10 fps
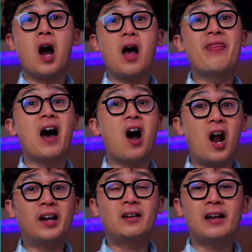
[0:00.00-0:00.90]
the
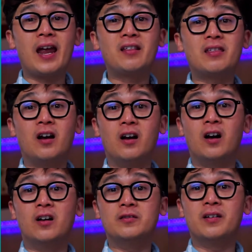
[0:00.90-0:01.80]
arc length
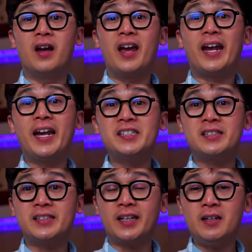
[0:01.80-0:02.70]
of
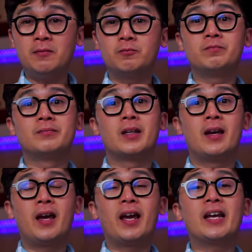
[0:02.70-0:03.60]
AC
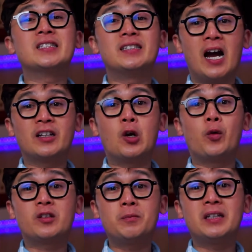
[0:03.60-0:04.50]
is not
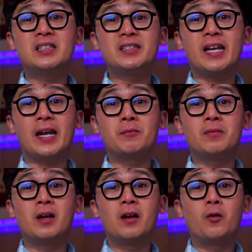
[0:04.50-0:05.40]
going to be the
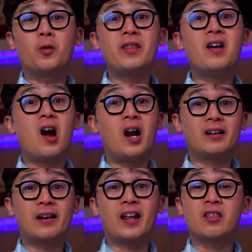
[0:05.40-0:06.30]
same with the arc
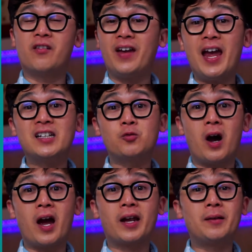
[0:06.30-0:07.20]
length of
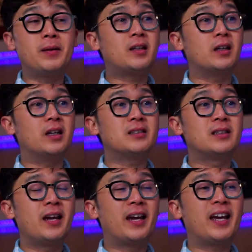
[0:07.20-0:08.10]
XY because
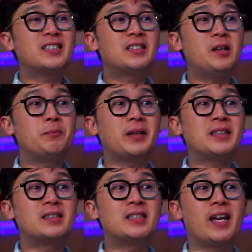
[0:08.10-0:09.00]
it's still
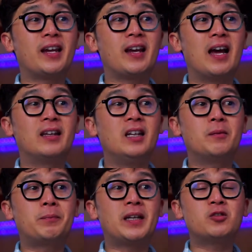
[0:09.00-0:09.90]
missing a little
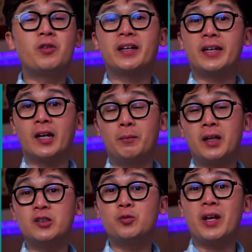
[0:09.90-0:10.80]
piece right here
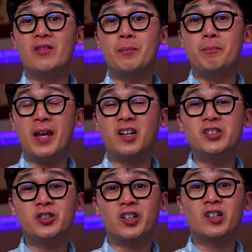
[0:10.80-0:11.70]
because we have a bigger
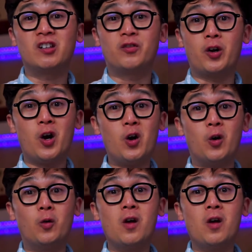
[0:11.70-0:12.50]
circle for O